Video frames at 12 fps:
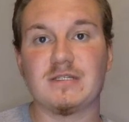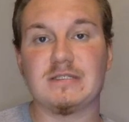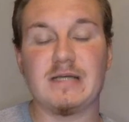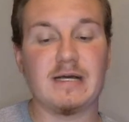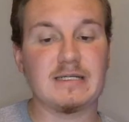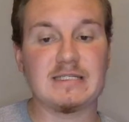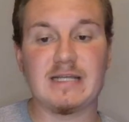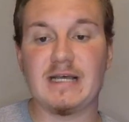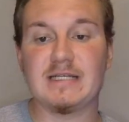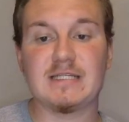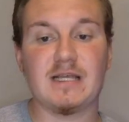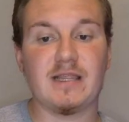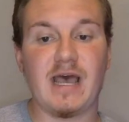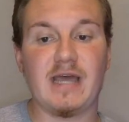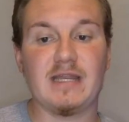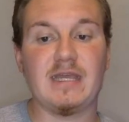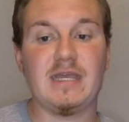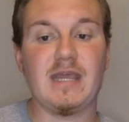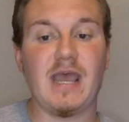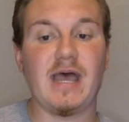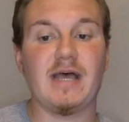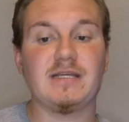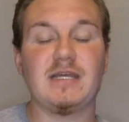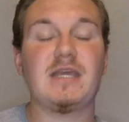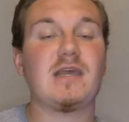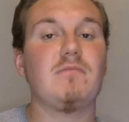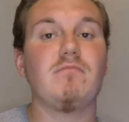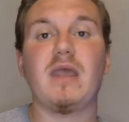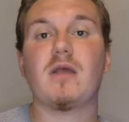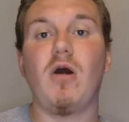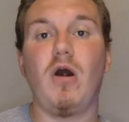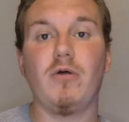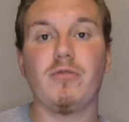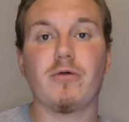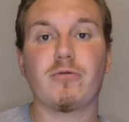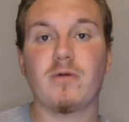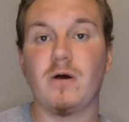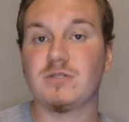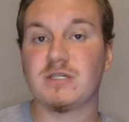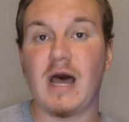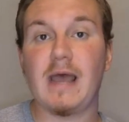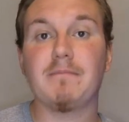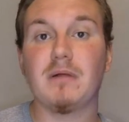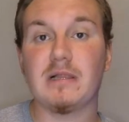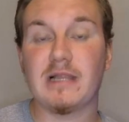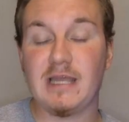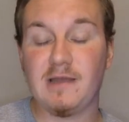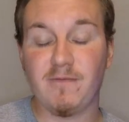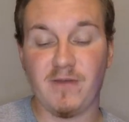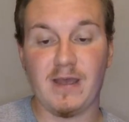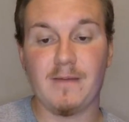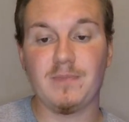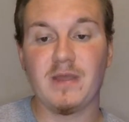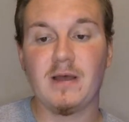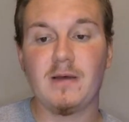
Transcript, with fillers: and Doug says that he can make all the throws, and I believe him,